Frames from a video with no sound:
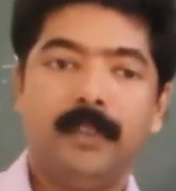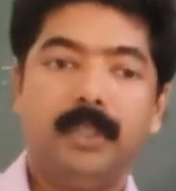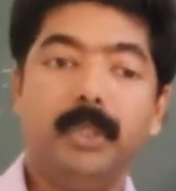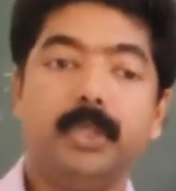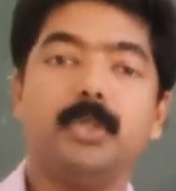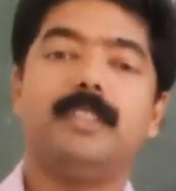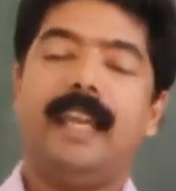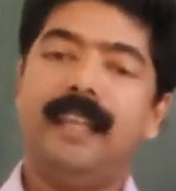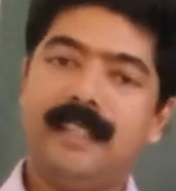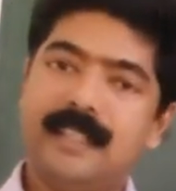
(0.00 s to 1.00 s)
due to
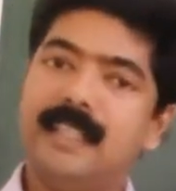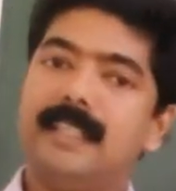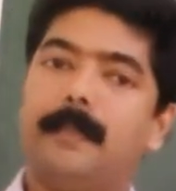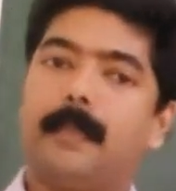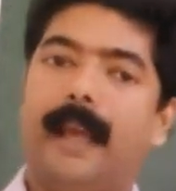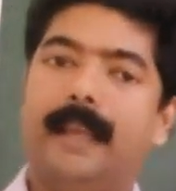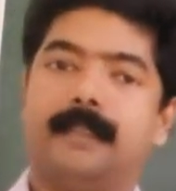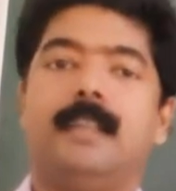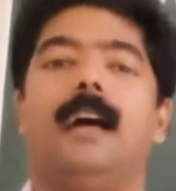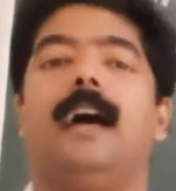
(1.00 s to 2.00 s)
changes in the price,
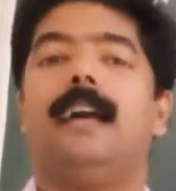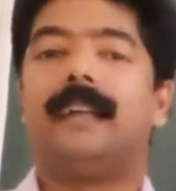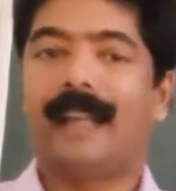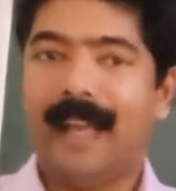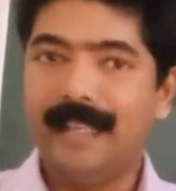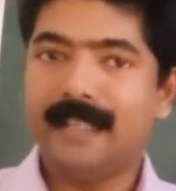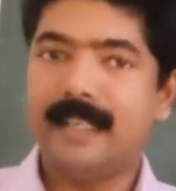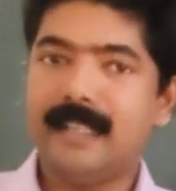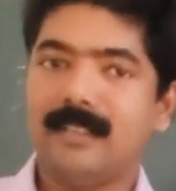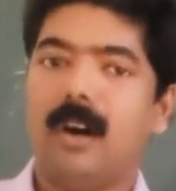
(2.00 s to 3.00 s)

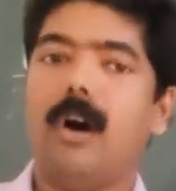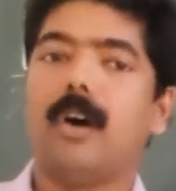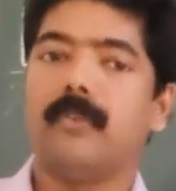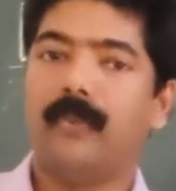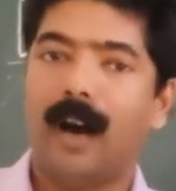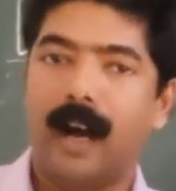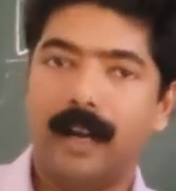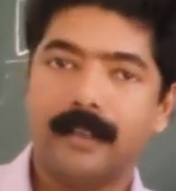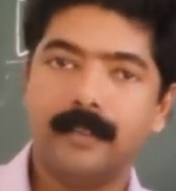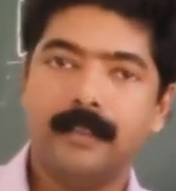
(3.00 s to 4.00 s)
rises or
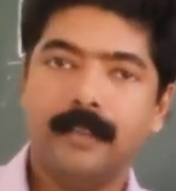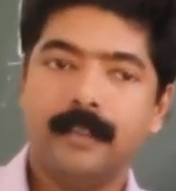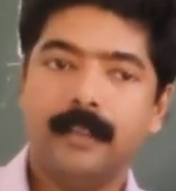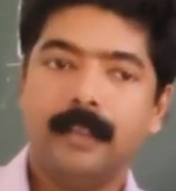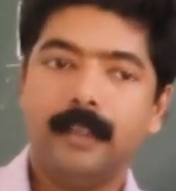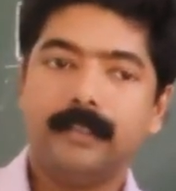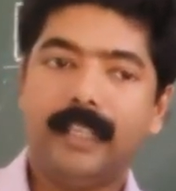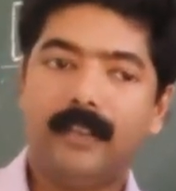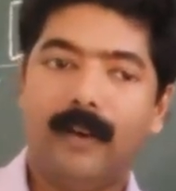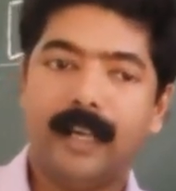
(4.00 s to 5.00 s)
falls.
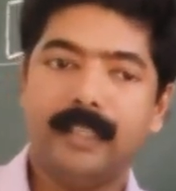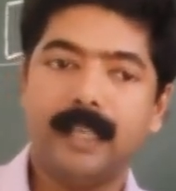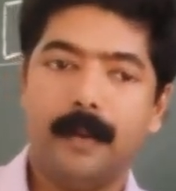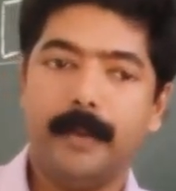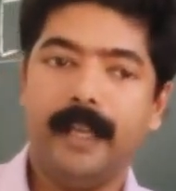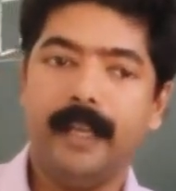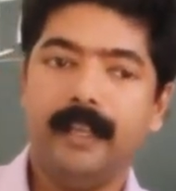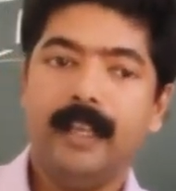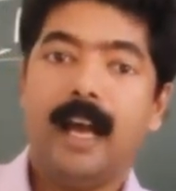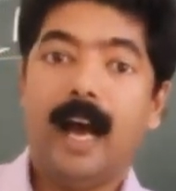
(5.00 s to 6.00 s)
Then what is
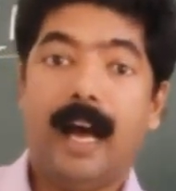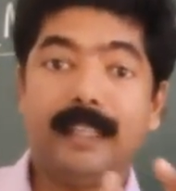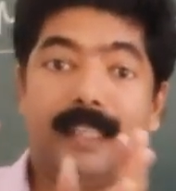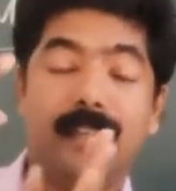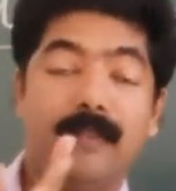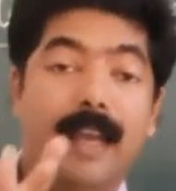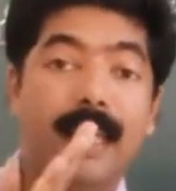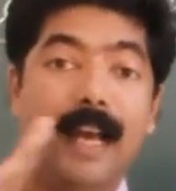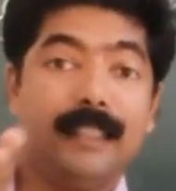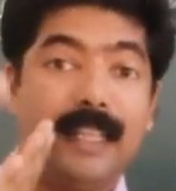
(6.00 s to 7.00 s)
happening? While
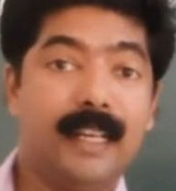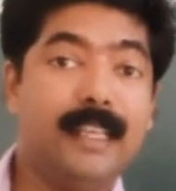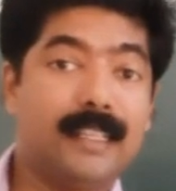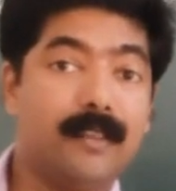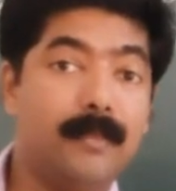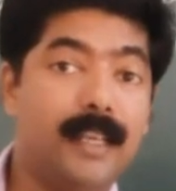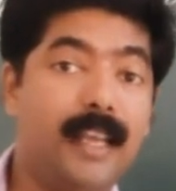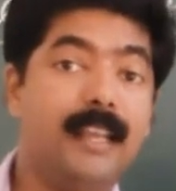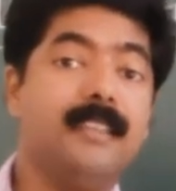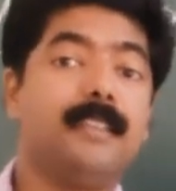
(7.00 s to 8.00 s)
other
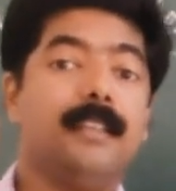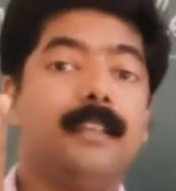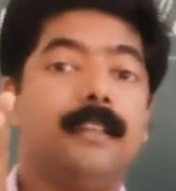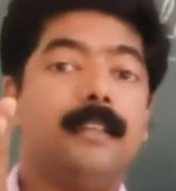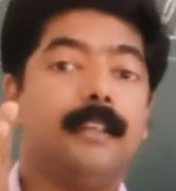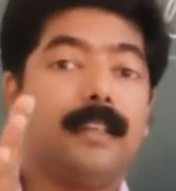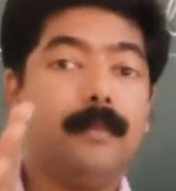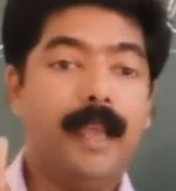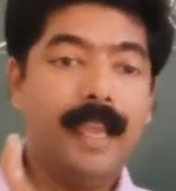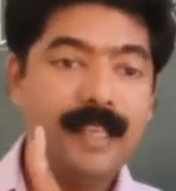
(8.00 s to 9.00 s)
determinants
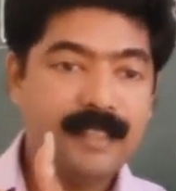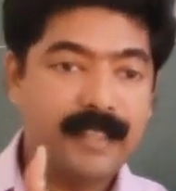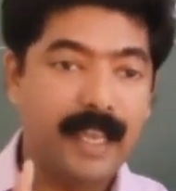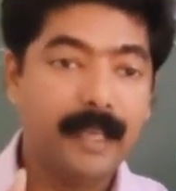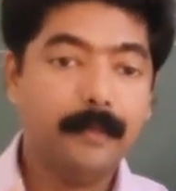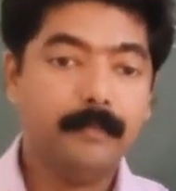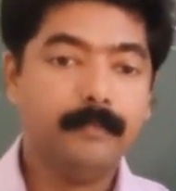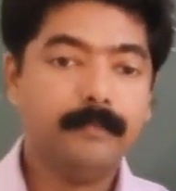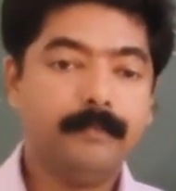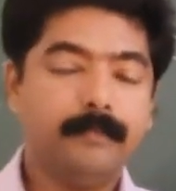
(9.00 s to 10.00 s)
remain same.